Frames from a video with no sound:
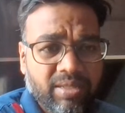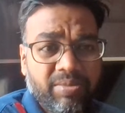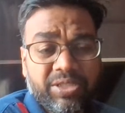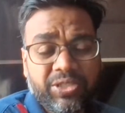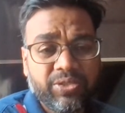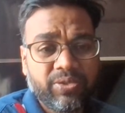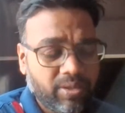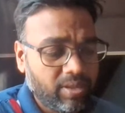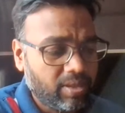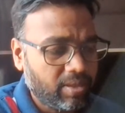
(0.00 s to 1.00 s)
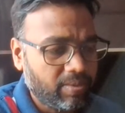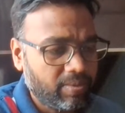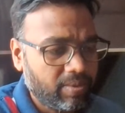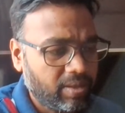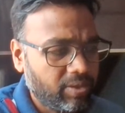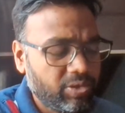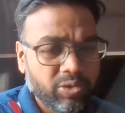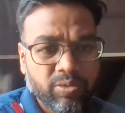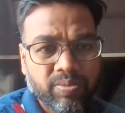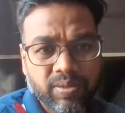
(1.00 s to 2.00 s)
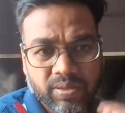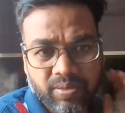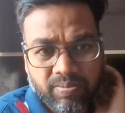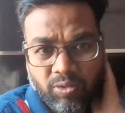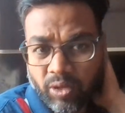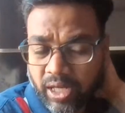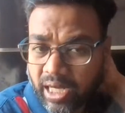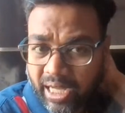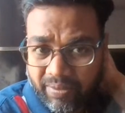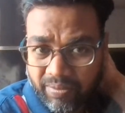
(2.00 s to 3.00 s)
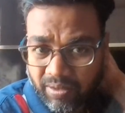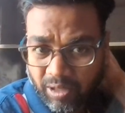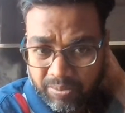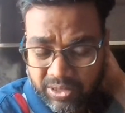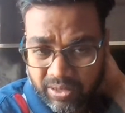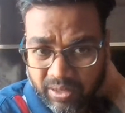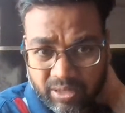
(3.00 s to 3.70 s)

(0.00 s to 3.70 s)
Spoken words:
some issue. The YouTube going live option.